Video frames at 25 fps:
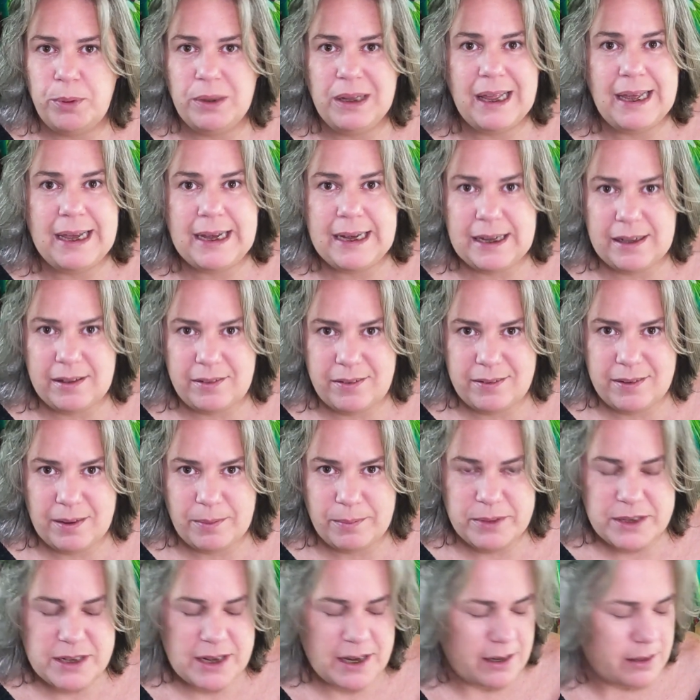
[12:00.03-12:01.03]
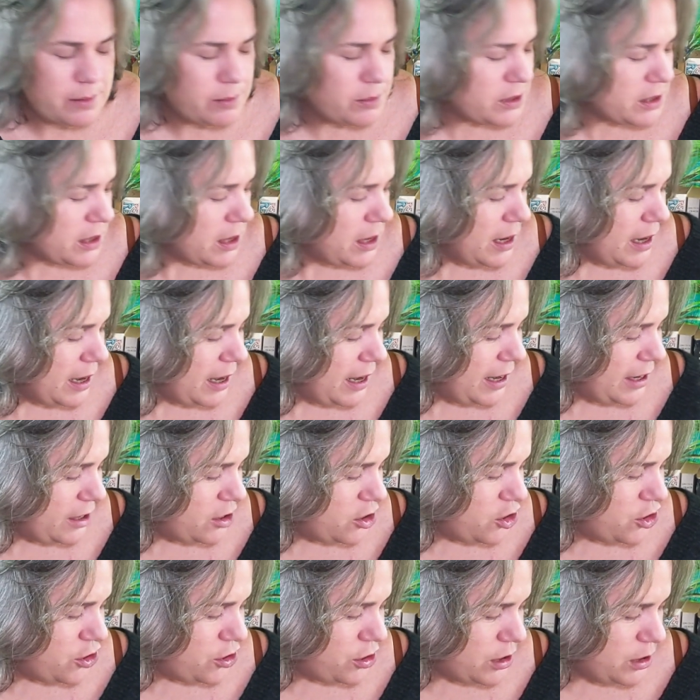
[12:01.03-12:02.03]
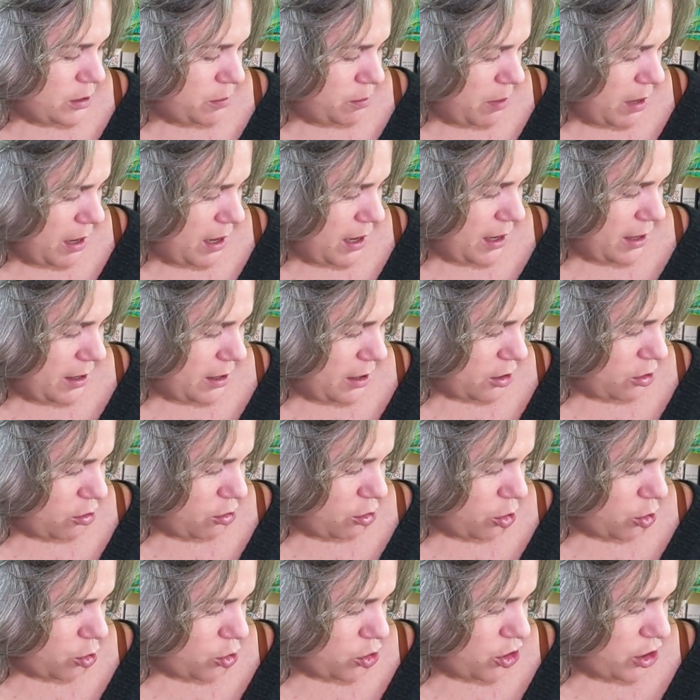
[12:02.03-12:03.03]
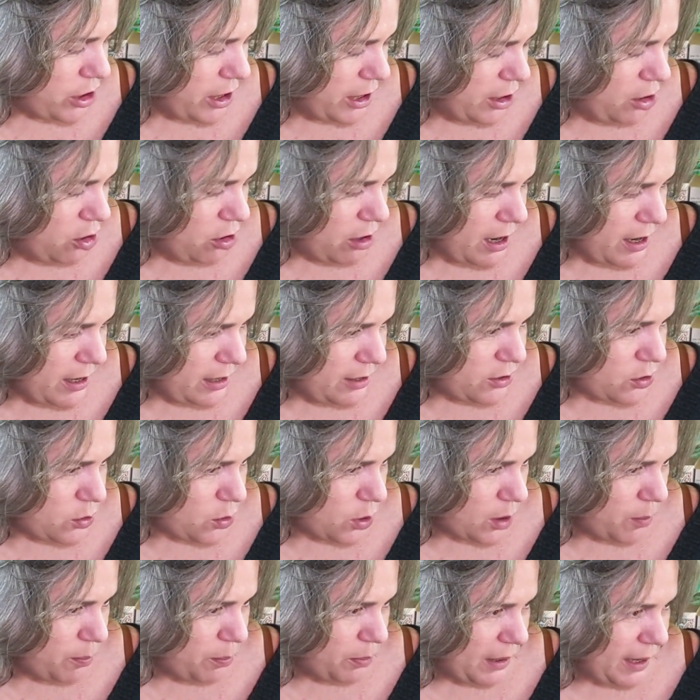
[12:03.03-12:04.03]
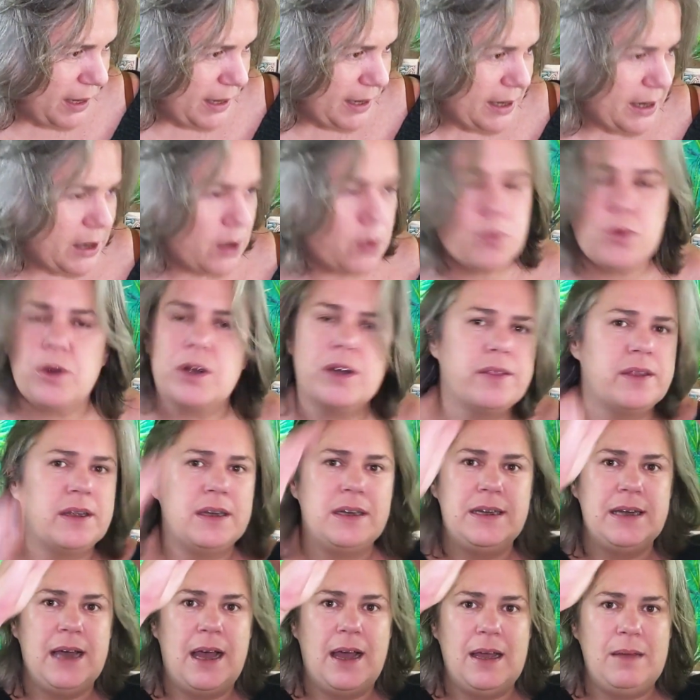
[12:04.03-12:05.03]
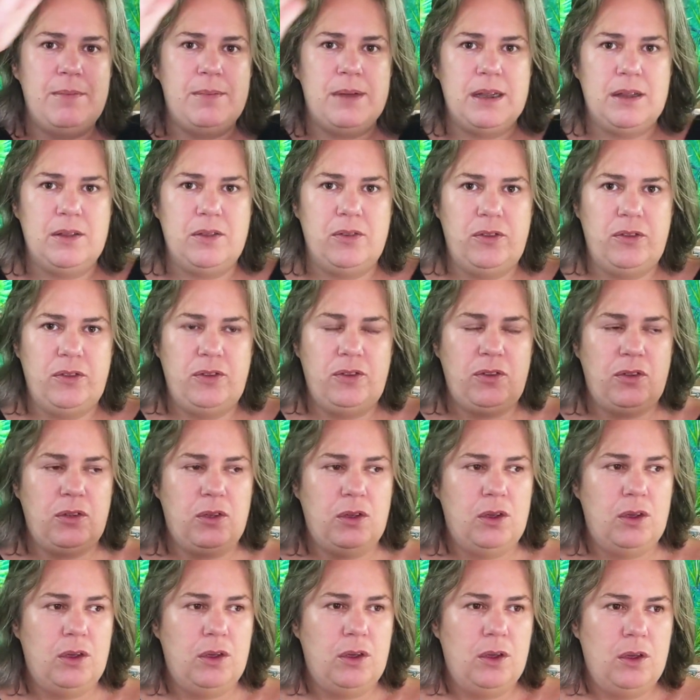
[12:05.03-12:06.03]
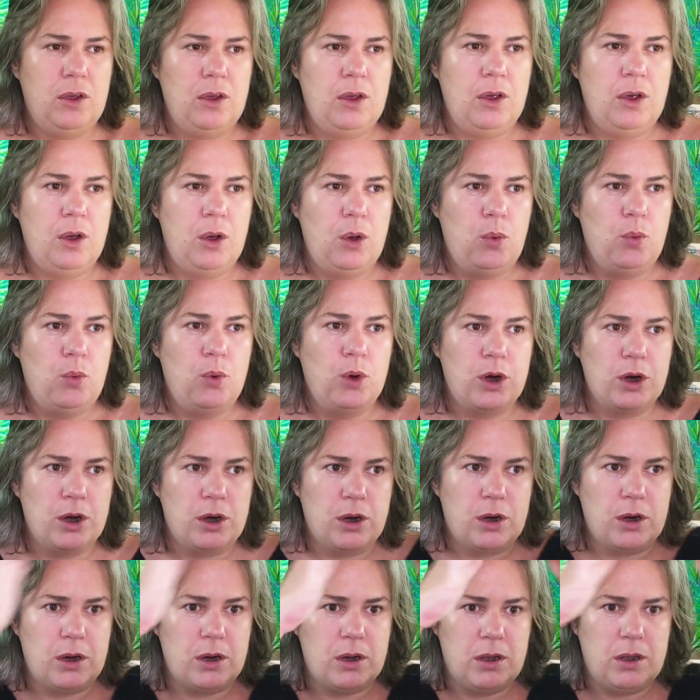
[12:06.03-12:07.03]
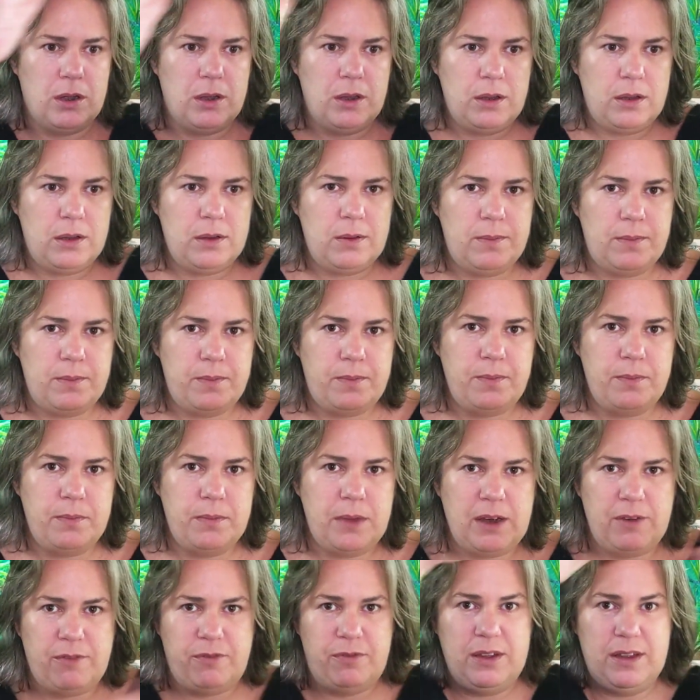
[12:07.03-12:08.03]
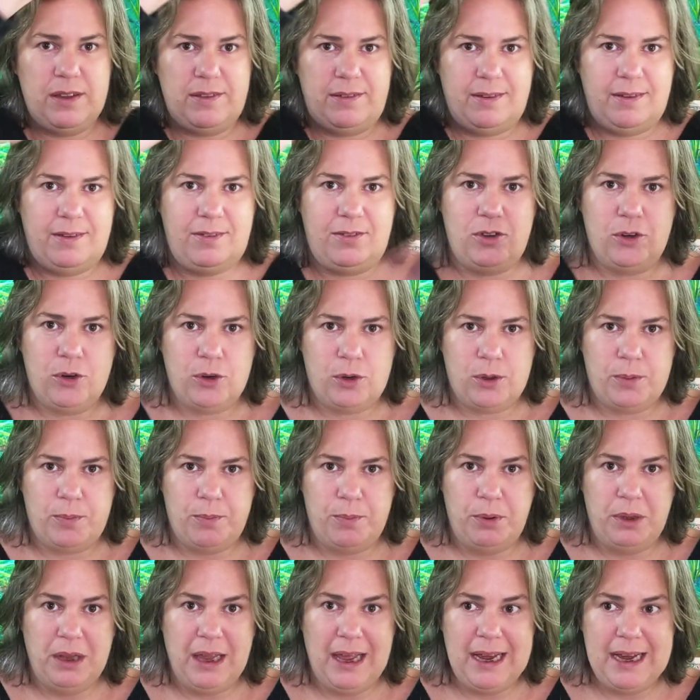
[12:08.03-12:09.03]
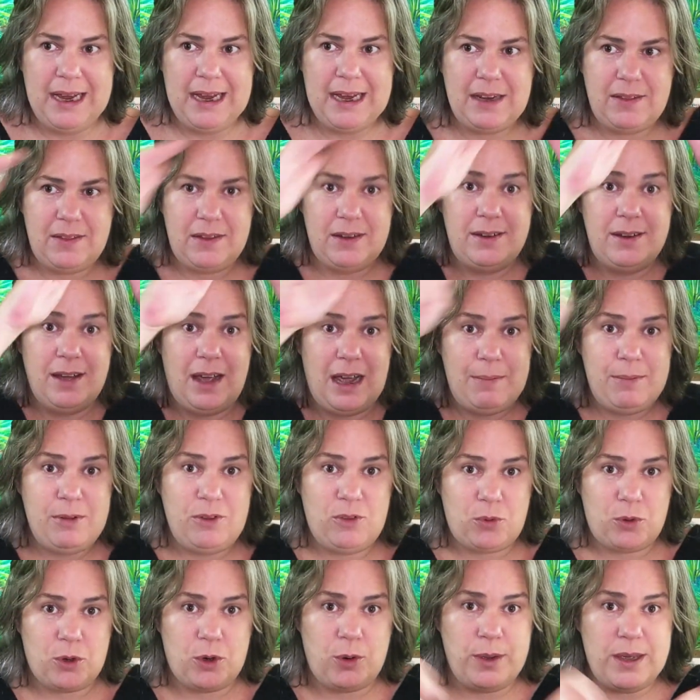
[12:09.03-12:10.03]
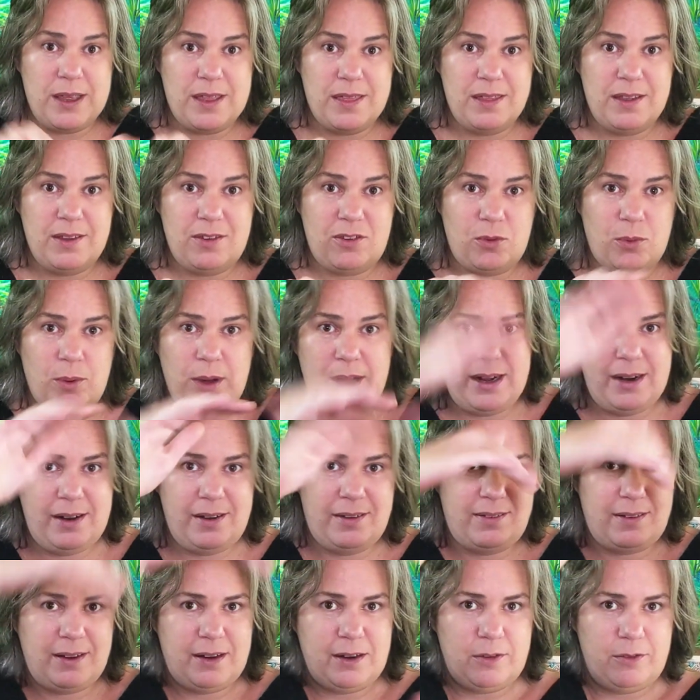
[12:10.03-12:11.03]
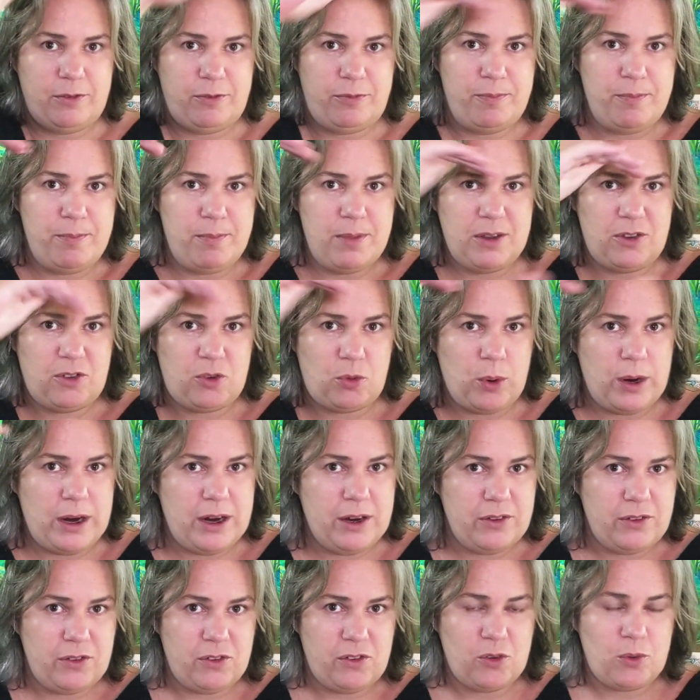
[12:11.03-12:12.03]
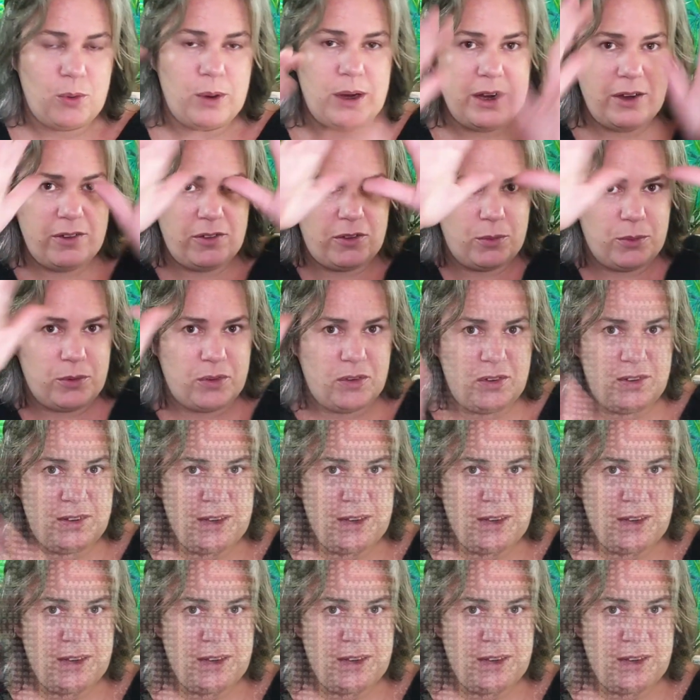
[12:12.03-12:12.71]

blankets sometimes. And she made a crochet granny square blanket where the diamonds were, if this is your blanket, the diamonds were going this way instead of squares and squares. It was